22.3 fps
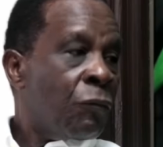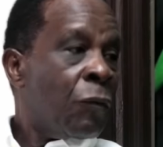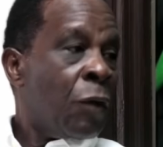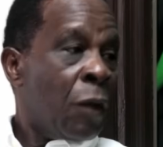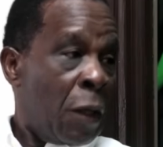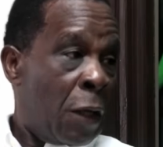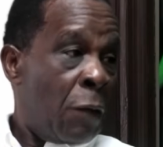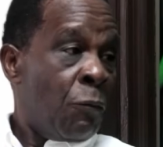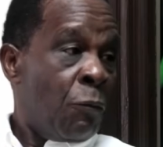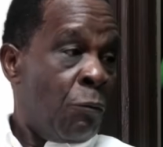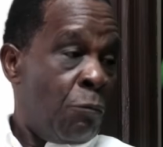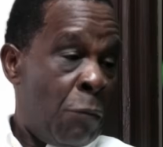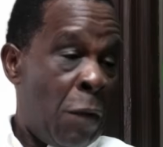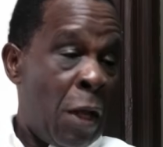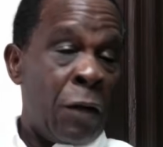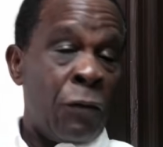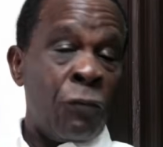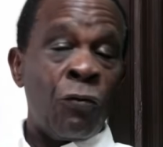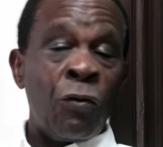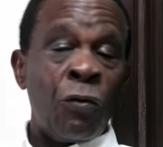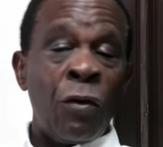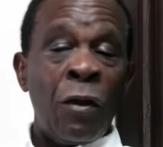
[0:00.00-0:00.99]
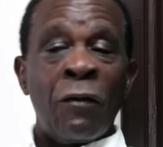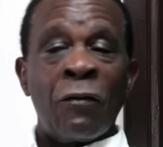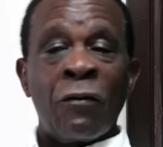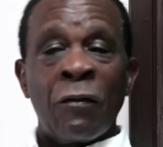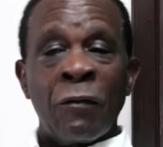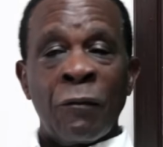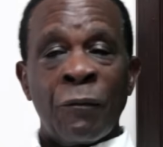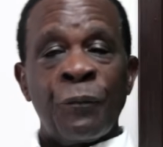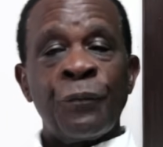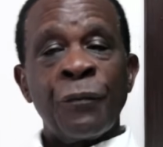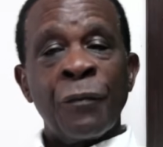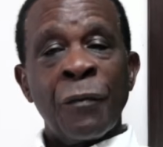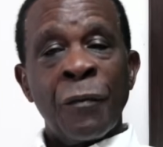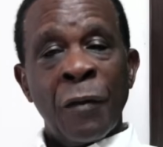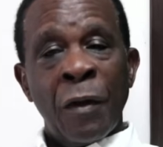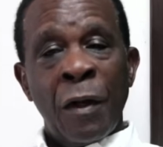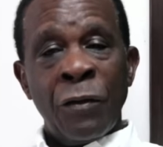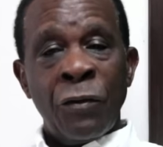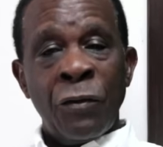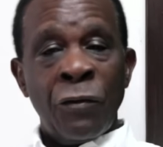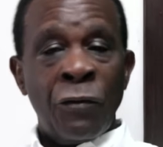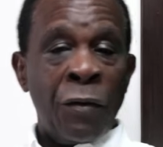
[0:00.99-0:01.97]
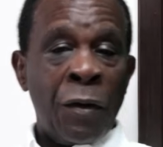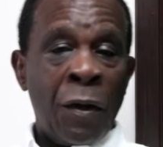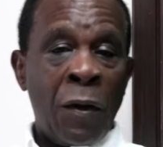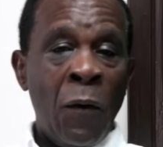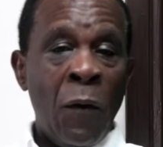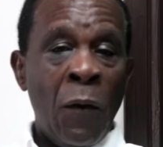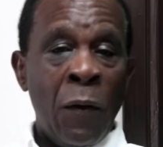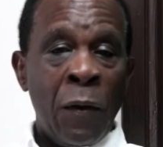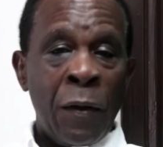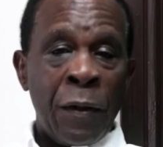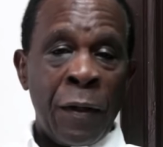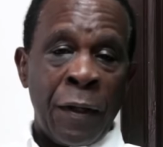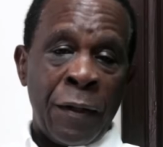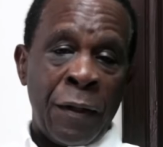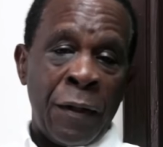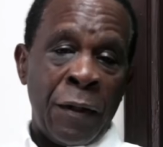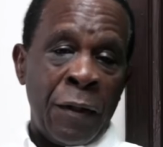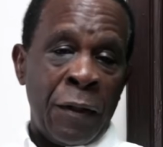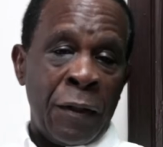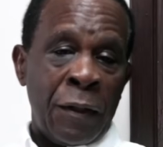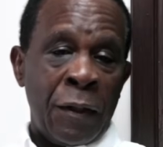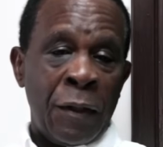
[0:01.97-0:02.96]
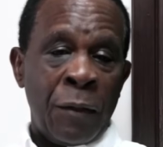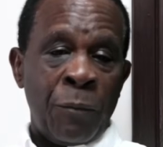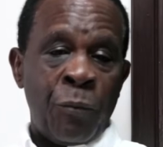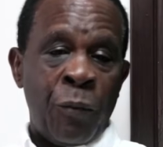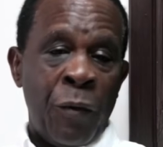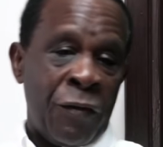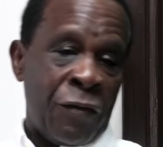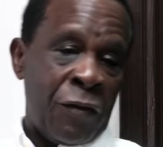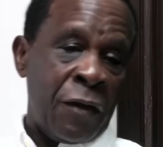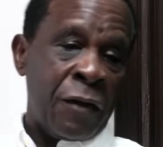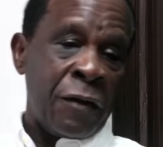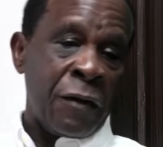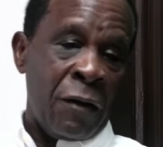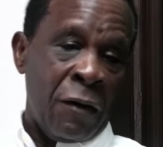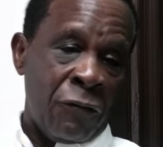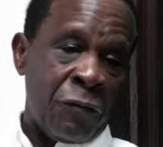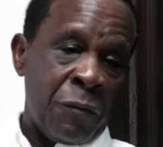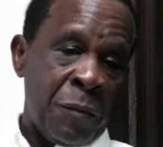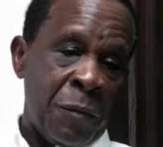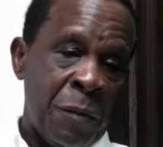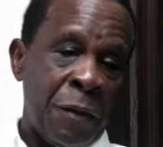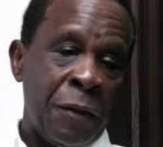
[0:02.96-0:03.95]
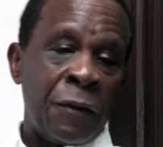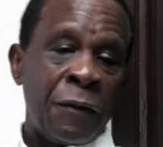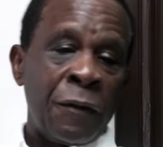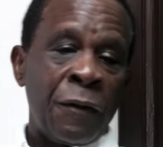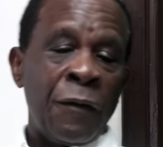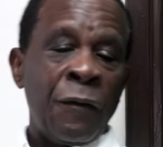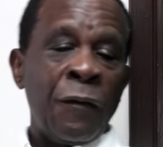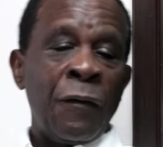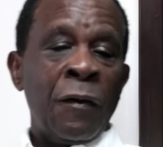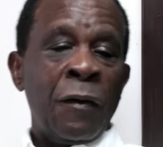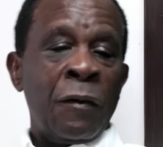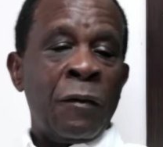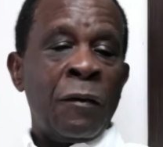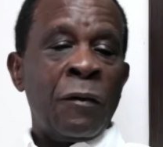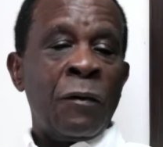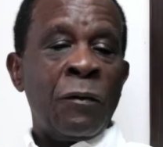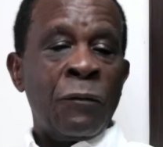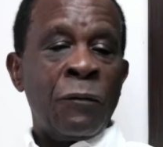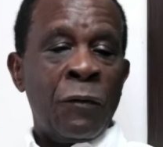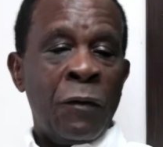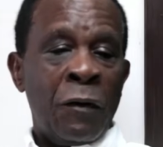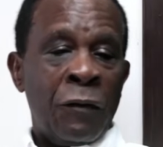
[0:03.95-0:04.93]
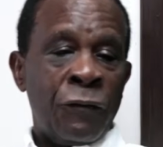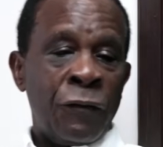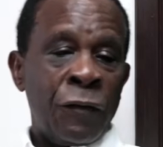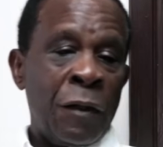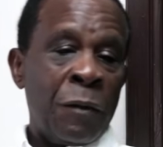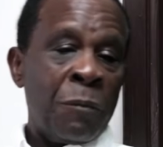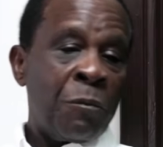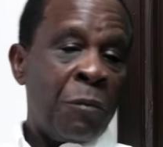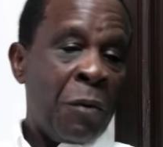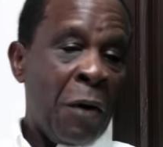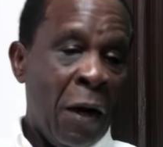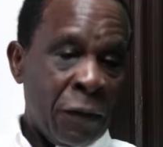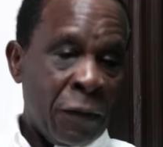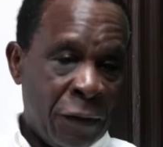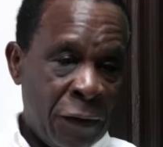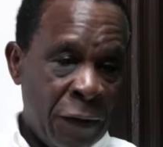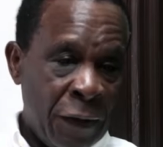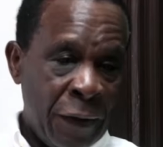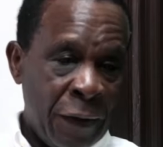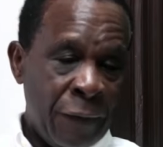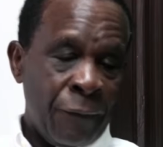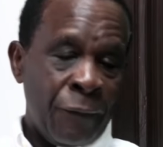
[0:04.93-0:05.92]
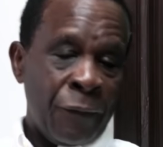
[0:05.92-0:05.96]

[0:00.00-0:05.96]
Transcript: main reason. And you recall that the present governing party,